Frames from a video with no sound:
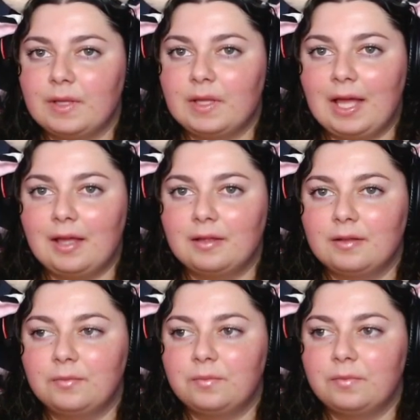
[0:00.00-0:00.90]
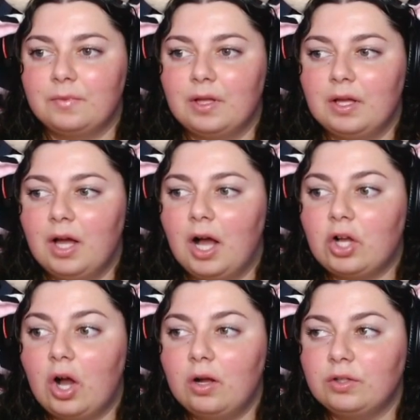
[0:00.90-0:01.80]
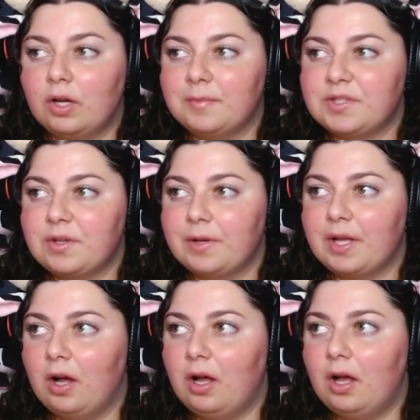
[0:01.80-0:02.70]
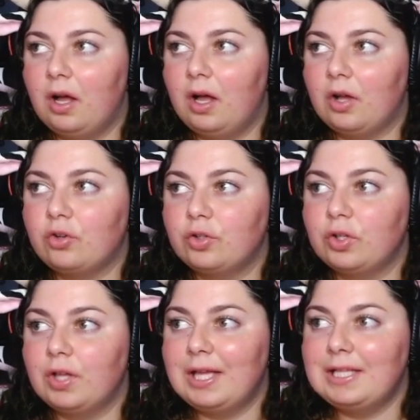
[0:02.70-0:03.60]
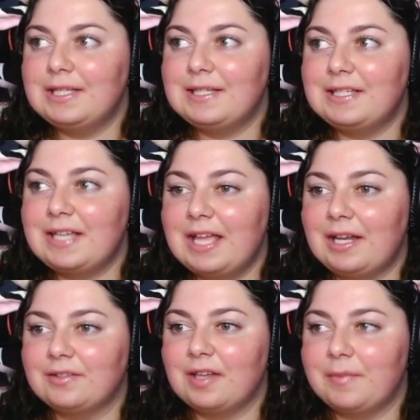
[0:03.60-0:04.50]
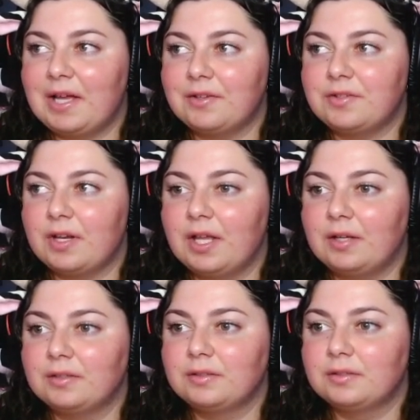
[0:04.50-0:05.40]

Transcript: Okay. A car alarm is going insane outside my house right now.